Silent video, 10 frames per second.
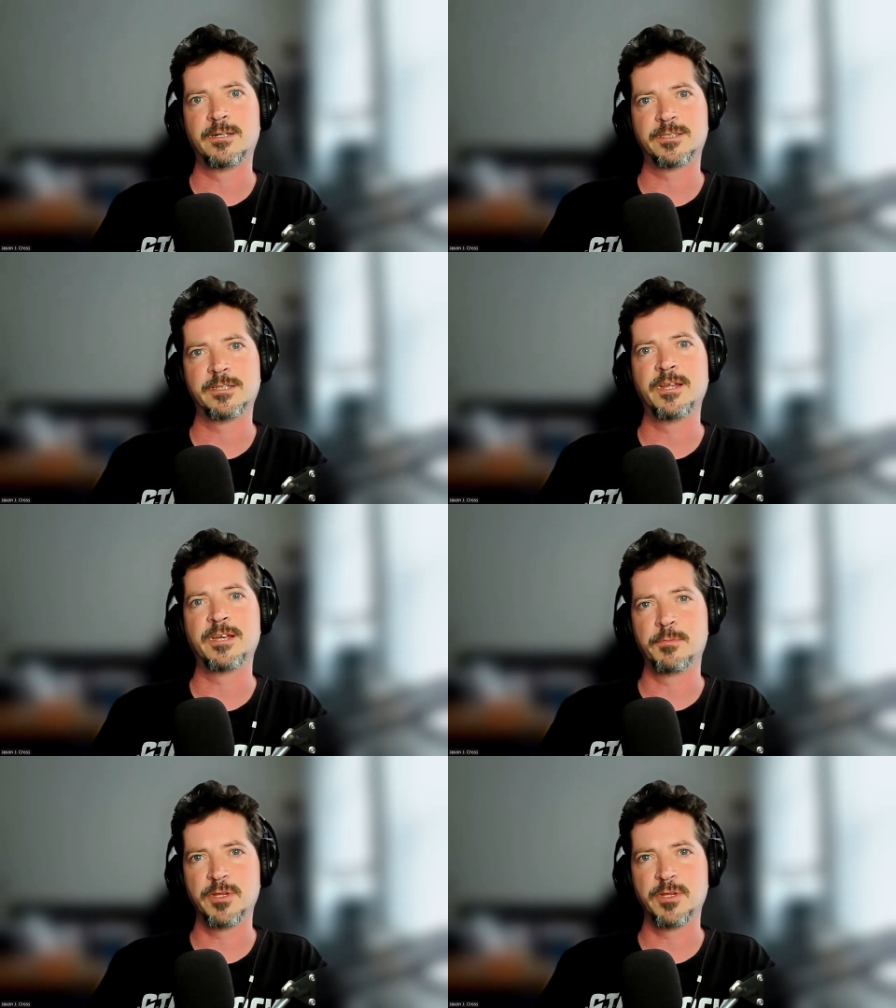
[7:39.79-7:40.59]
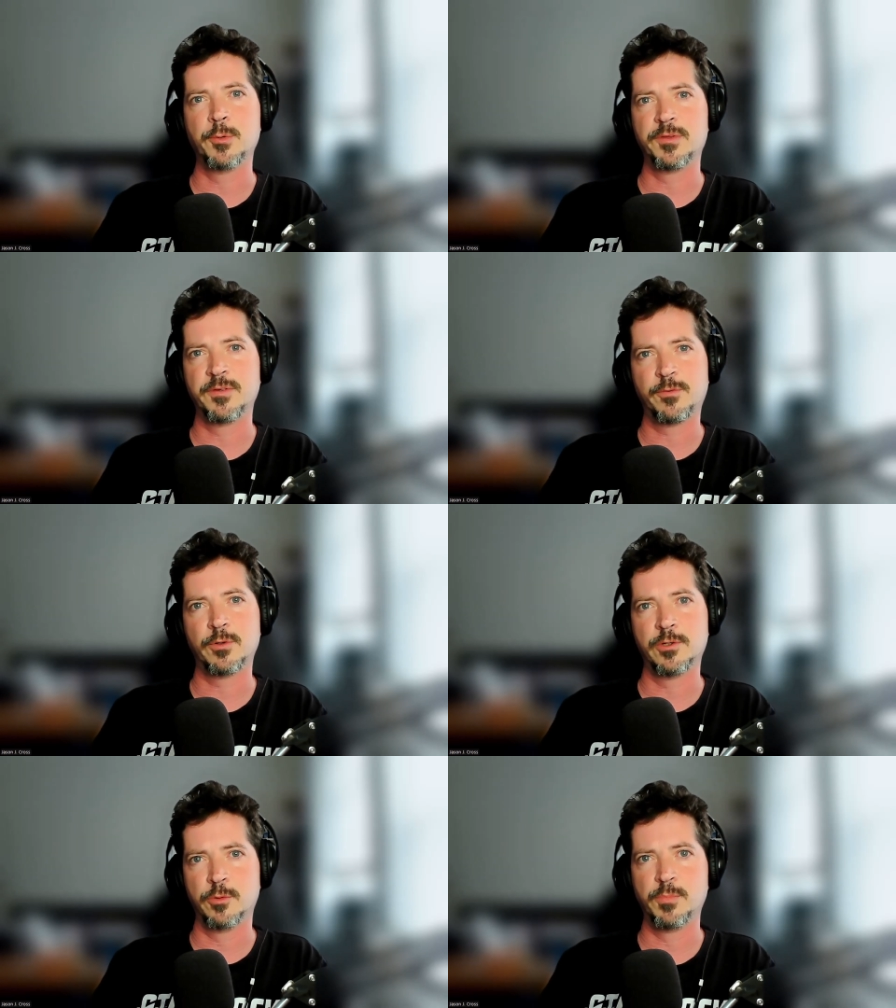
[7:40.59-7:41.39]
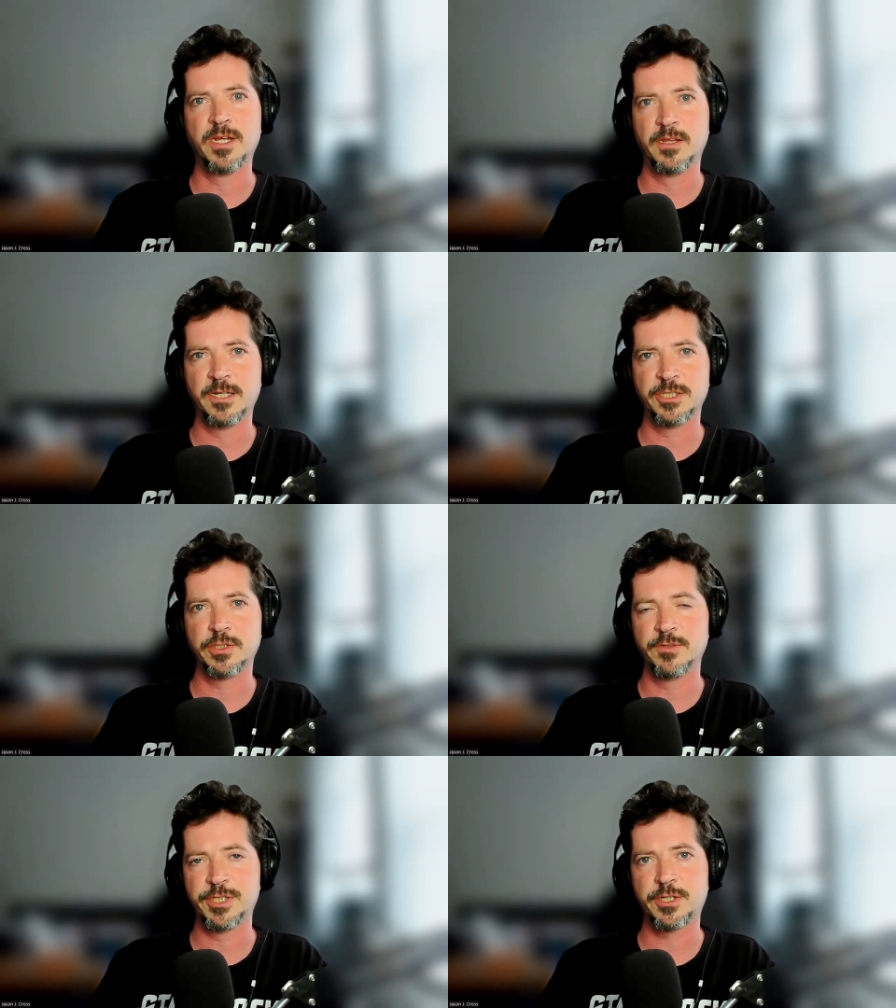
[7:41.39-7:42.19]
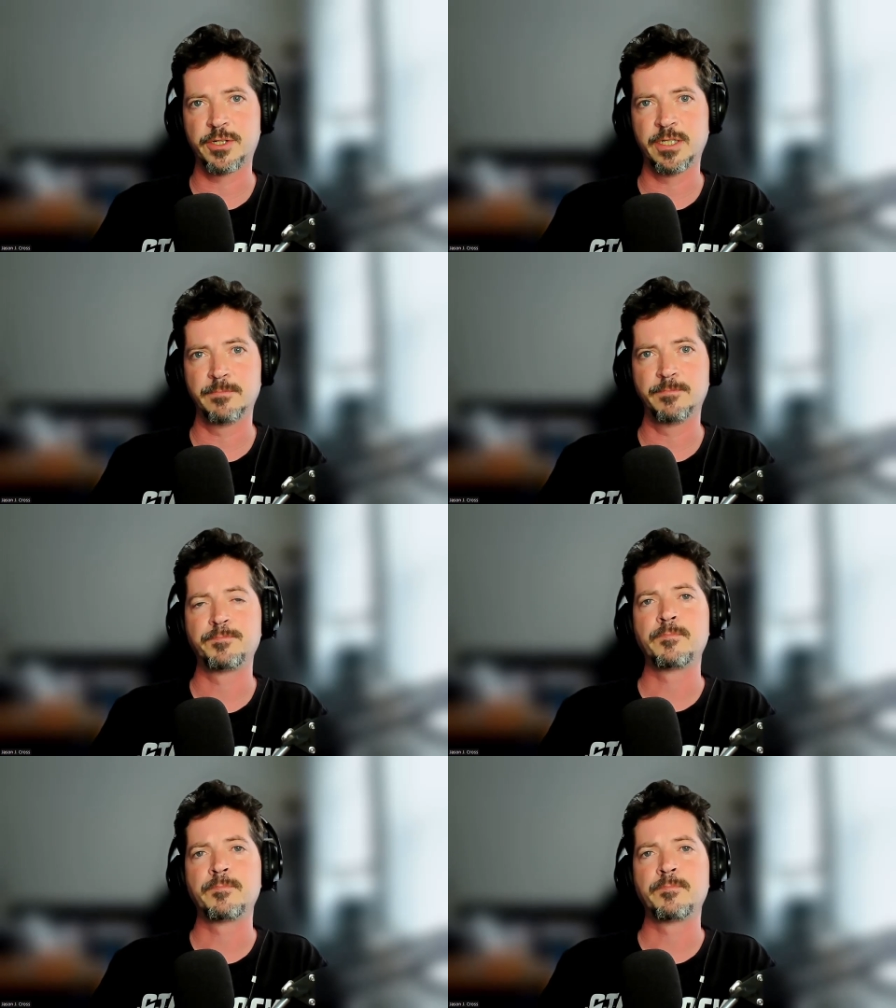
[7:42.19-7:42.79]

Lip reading: said they can play with it for a little bit and then she'll return it.